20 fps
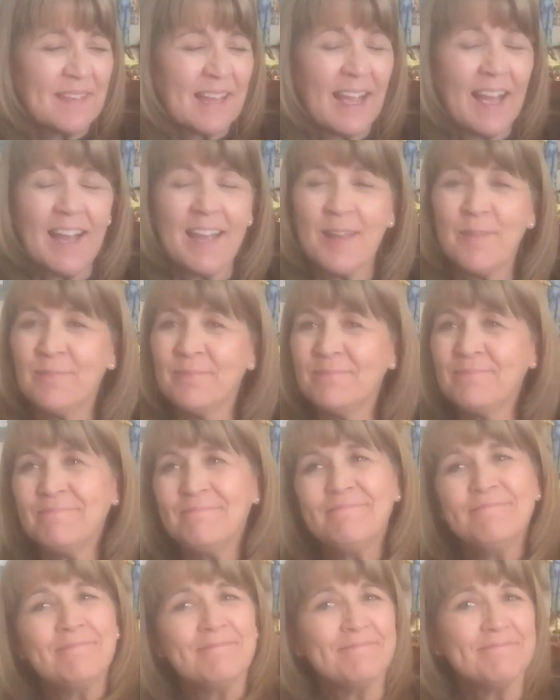I'm
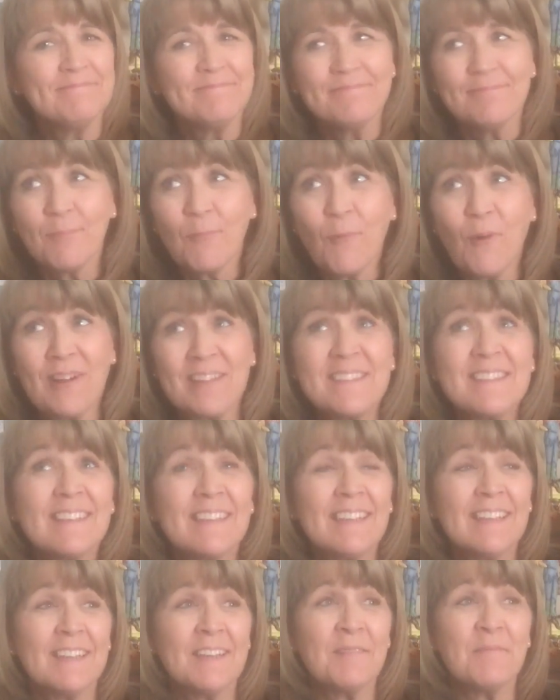once
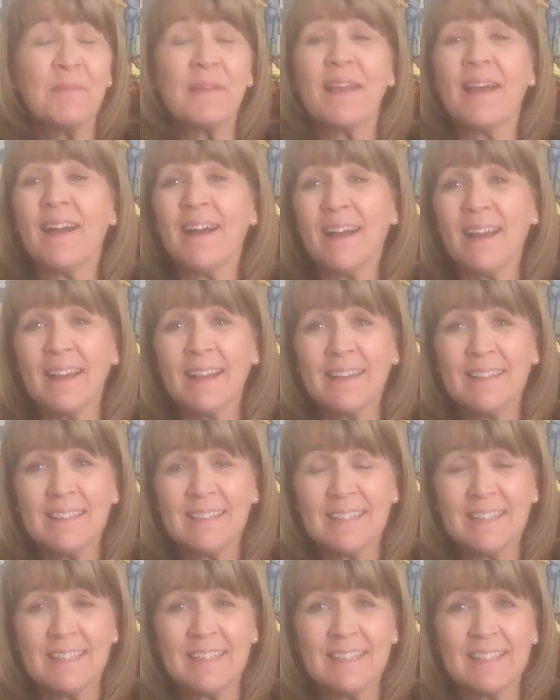again behind
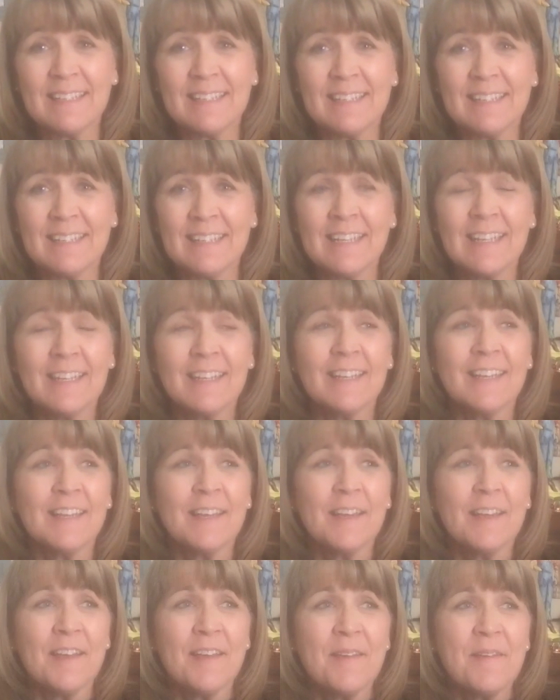in
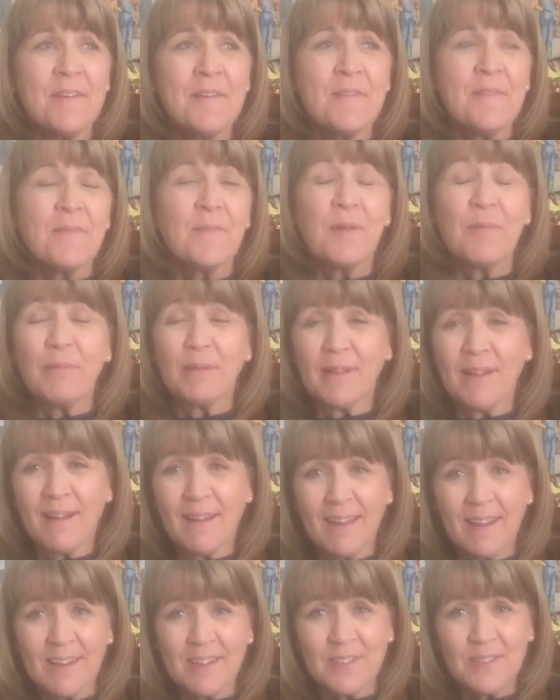
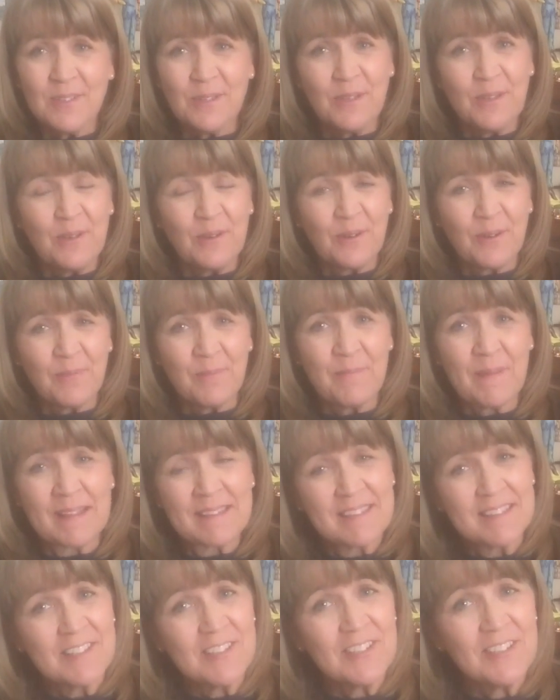replying to your
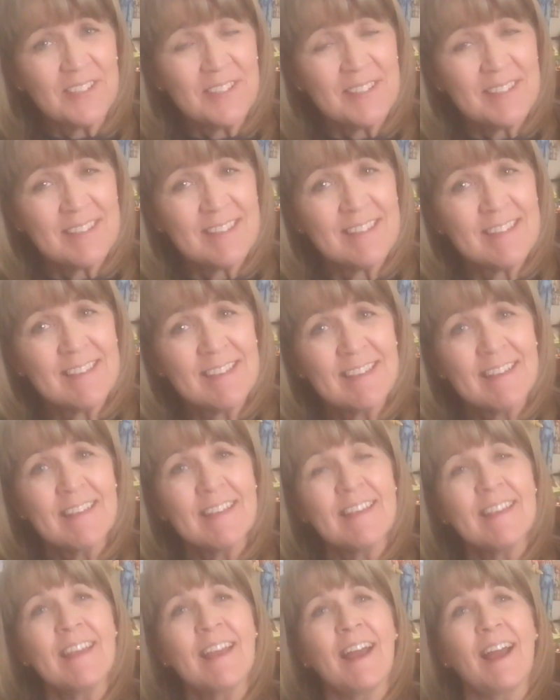messages.
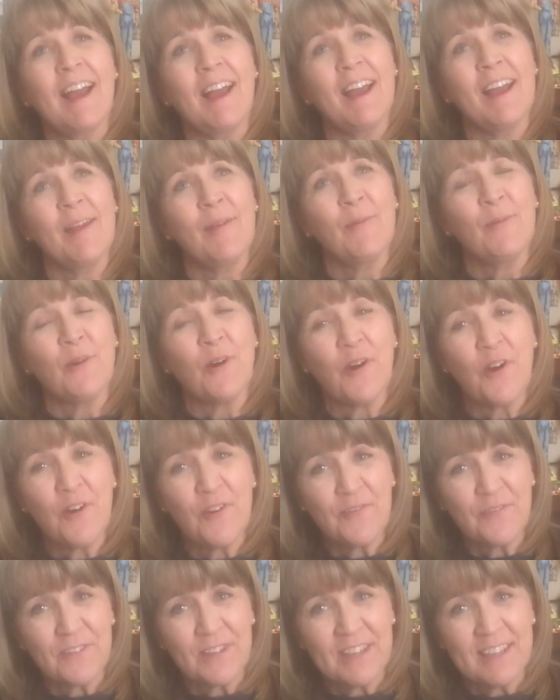I will
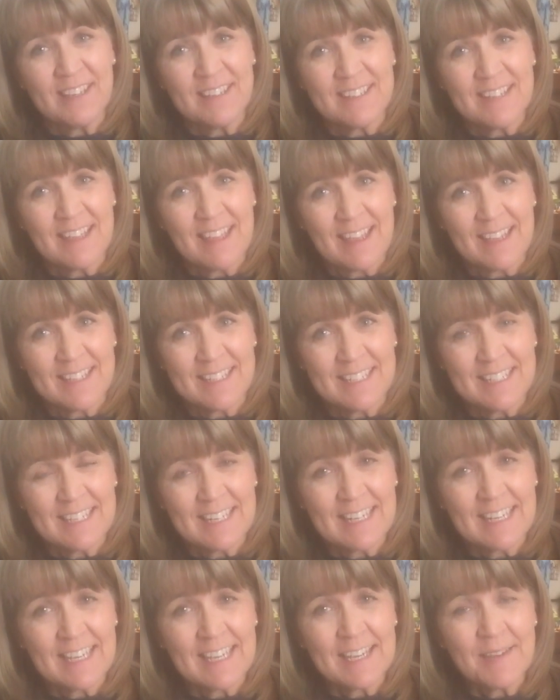hopefully get to that
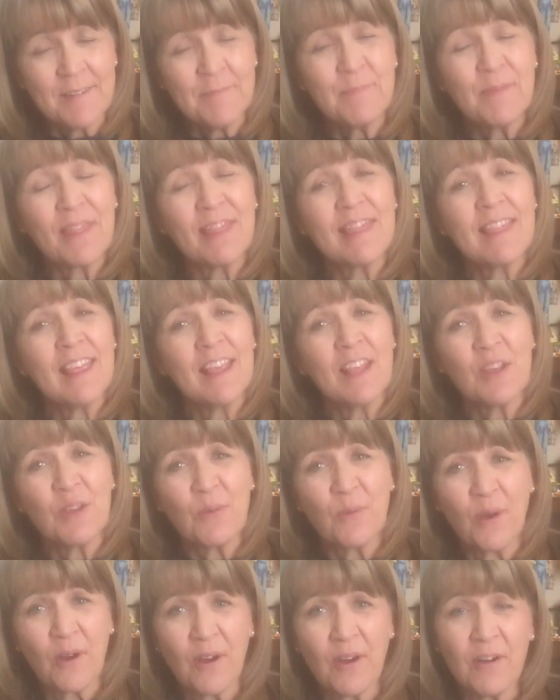today, but thank
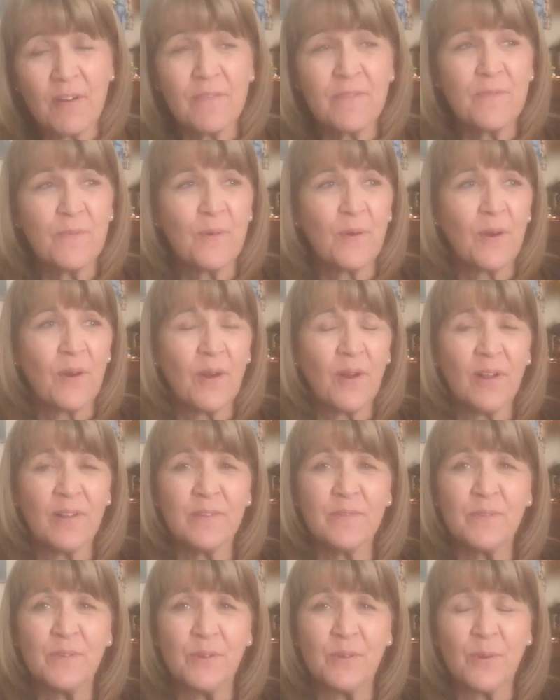you all for all
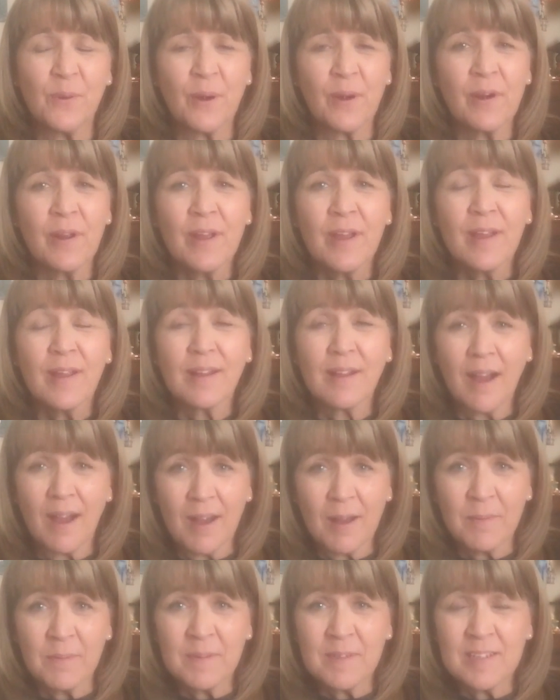of your
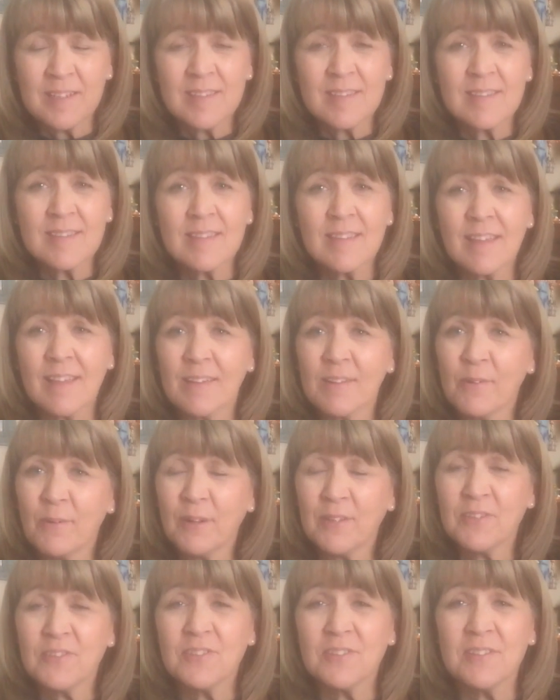comments and
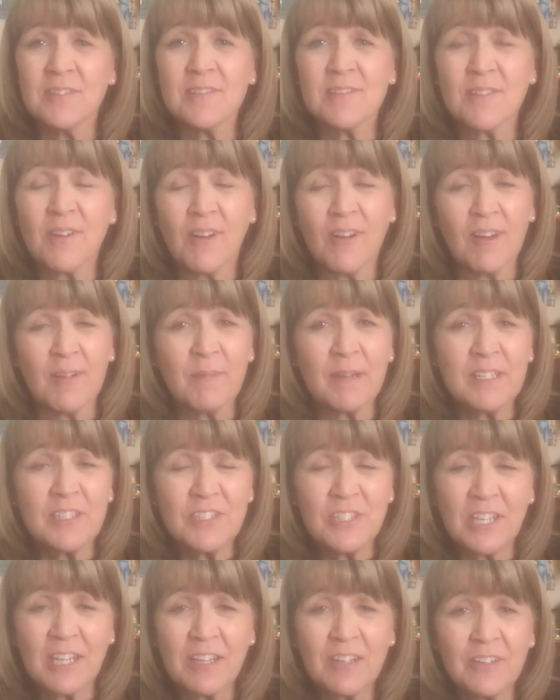questions on my
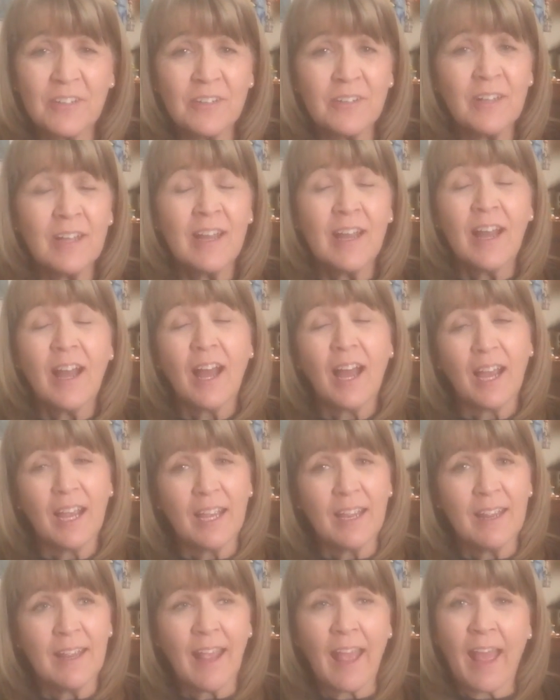channel.
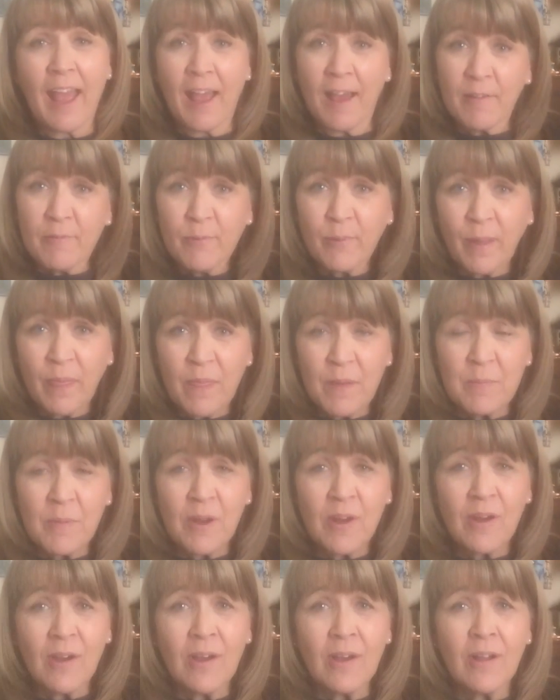I have read them
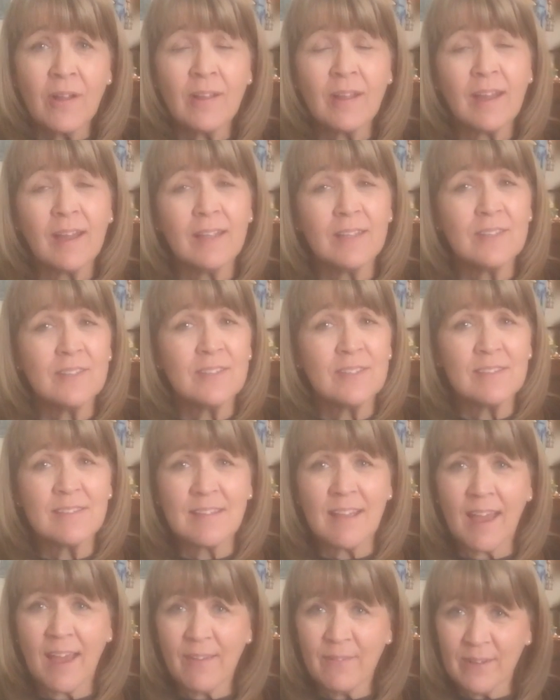all, I just
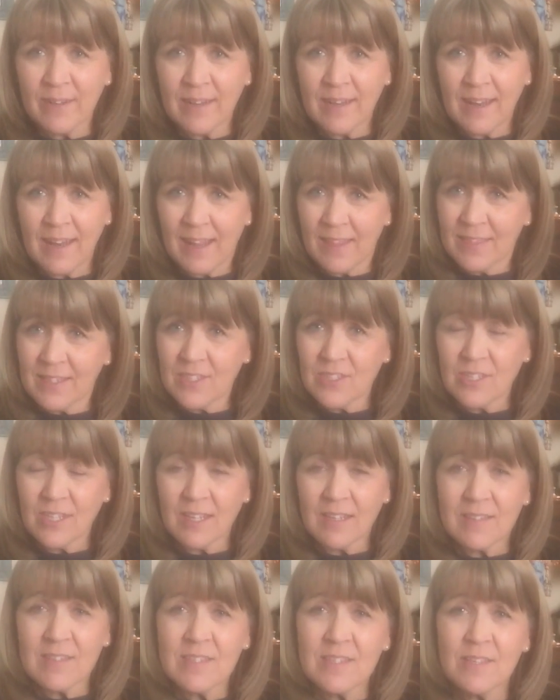haven't had the
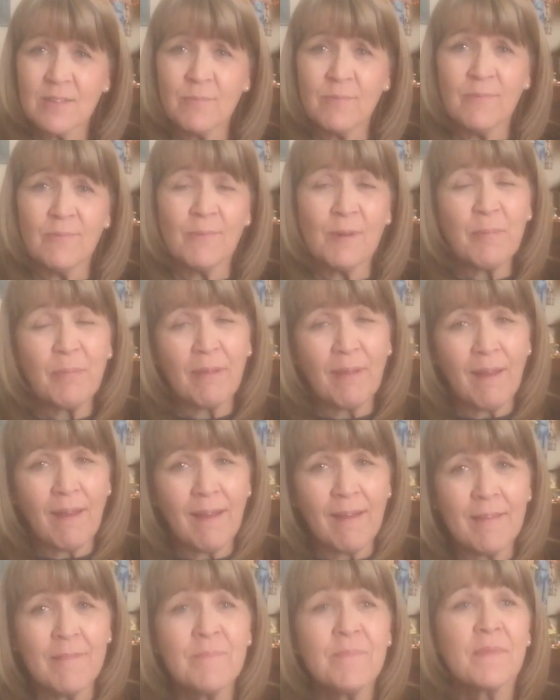chance to
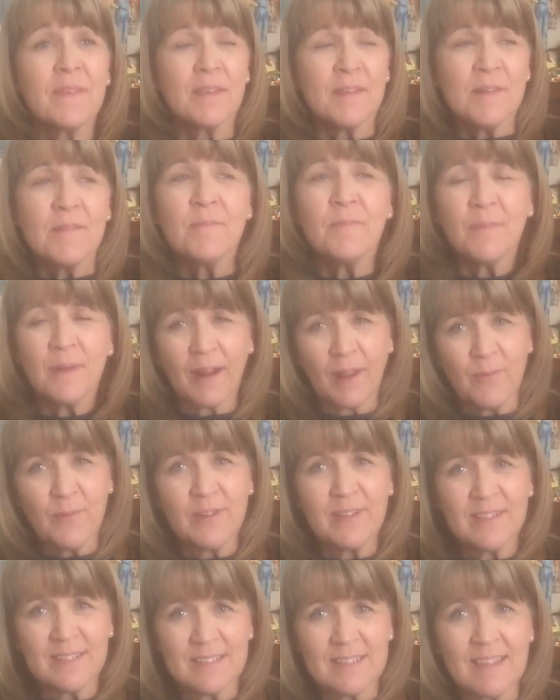reply, but I
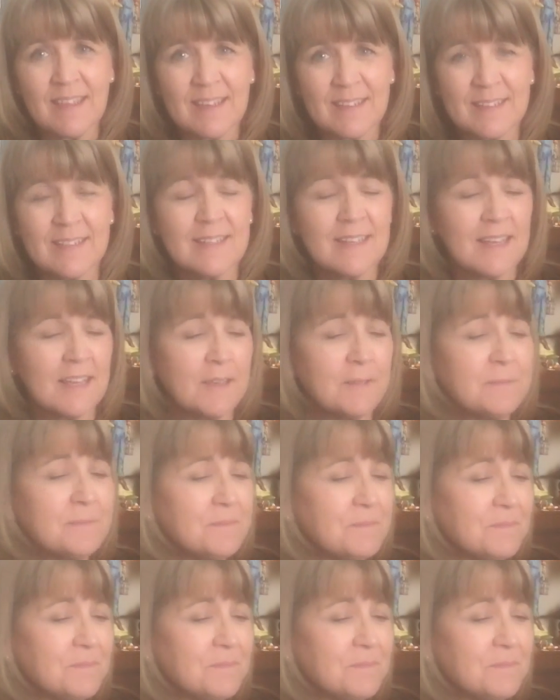will get to that today.